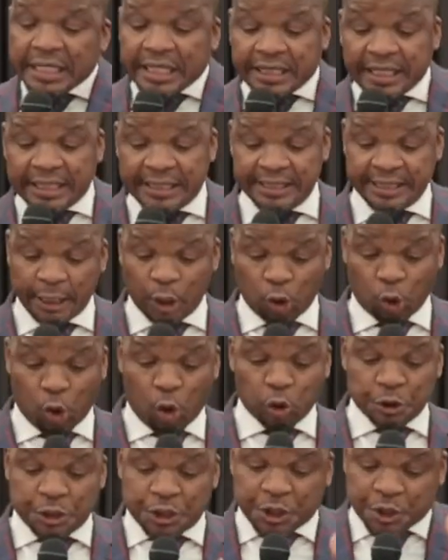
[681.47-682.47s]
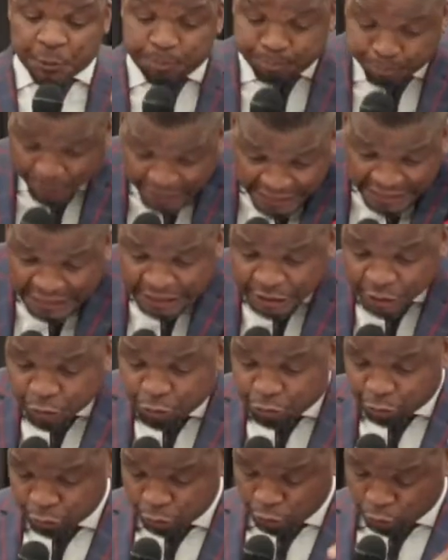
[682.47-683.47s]
that the Lord
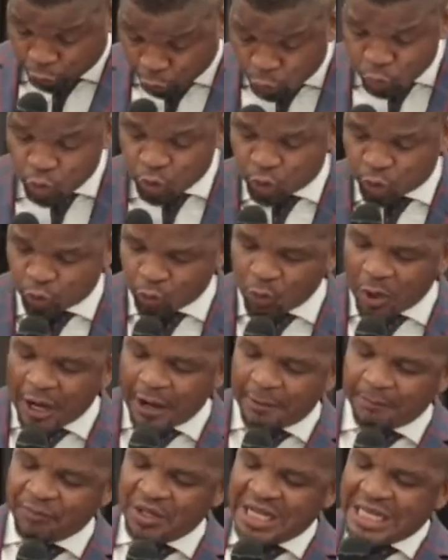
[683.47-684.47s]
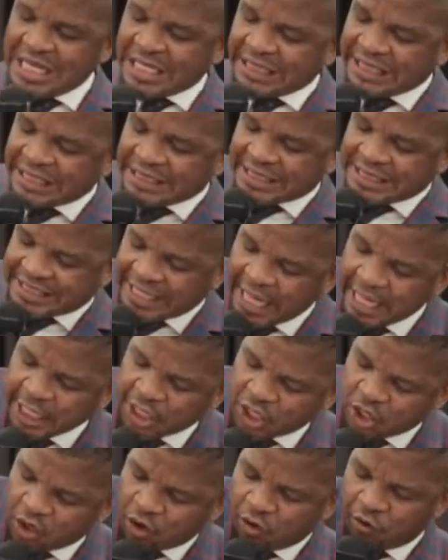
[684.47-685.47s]
spake to Joshua, the
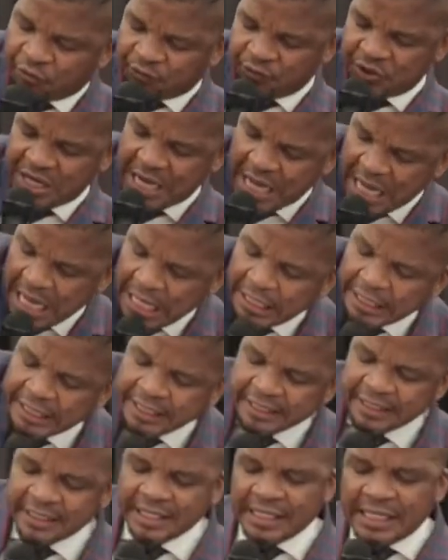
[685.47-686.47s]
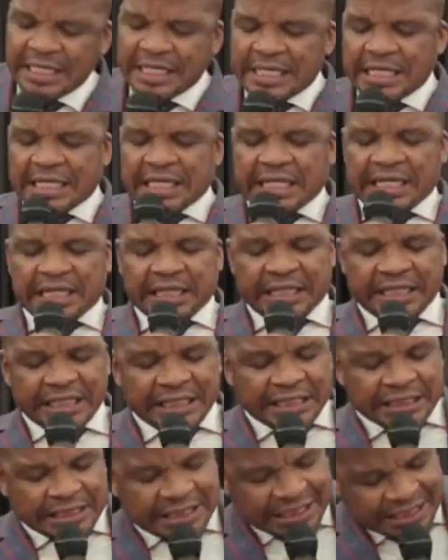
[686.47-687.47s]
son of Nun,
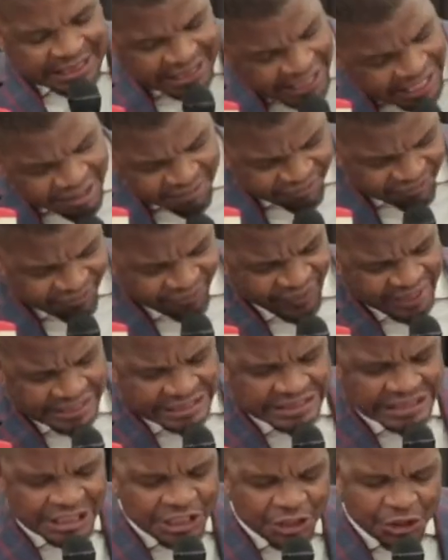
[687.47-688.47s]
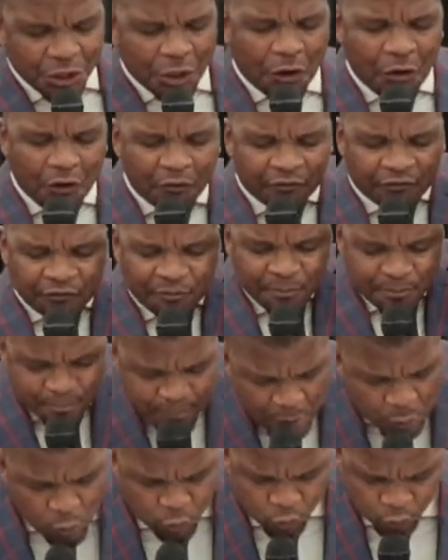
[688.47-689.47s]
the servant of
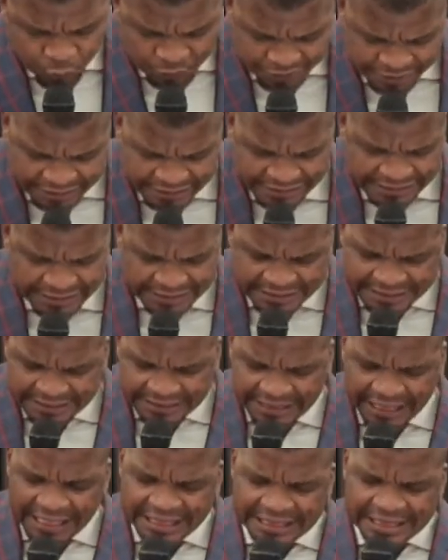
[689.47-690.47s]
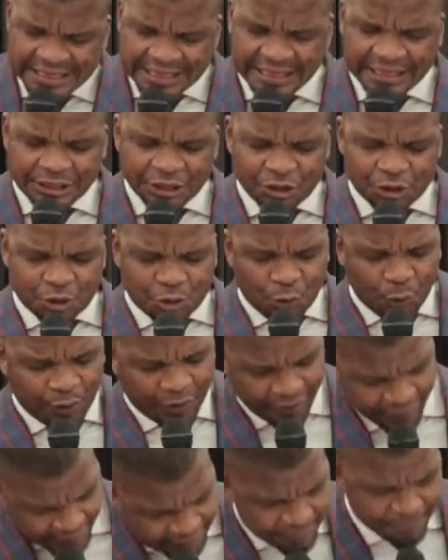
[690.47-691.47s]
Moses, and said to
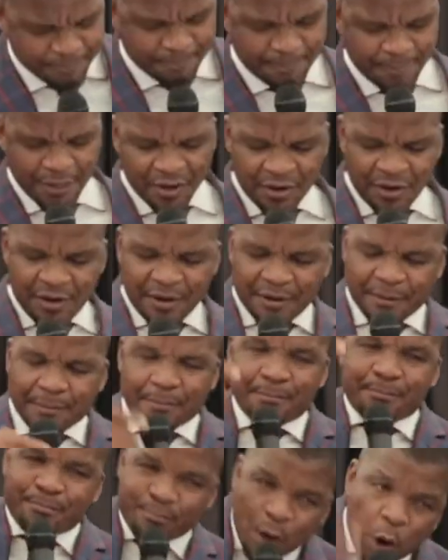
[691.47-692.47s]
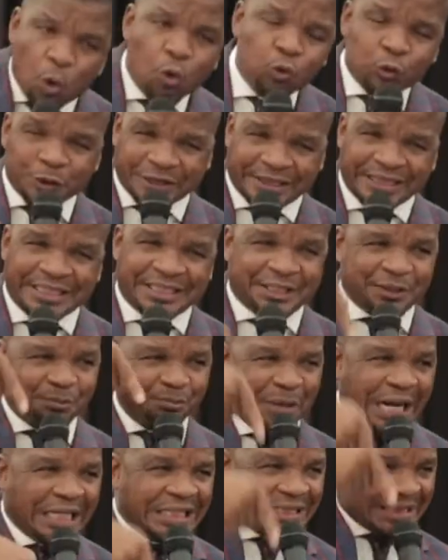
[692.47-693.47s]
him, Moses,
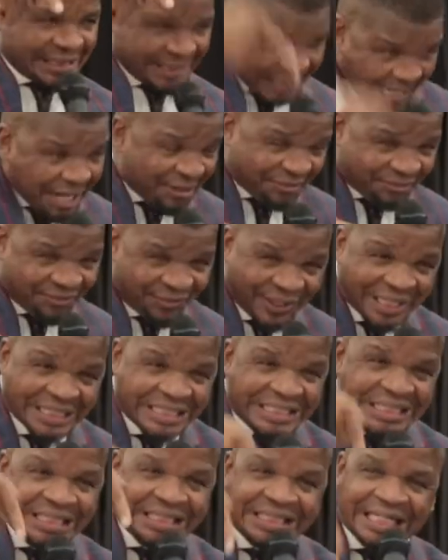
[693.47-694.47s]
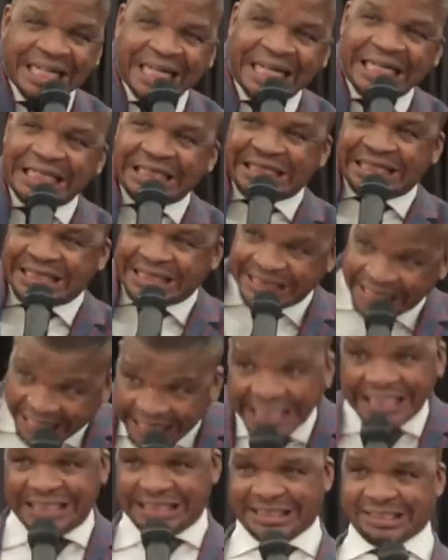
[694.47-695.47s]
my servant, is
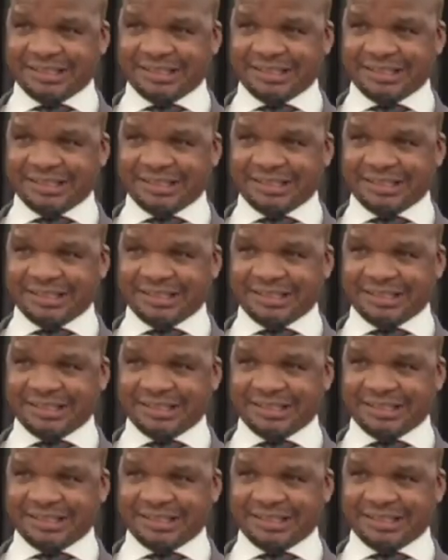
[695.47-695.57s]
dead.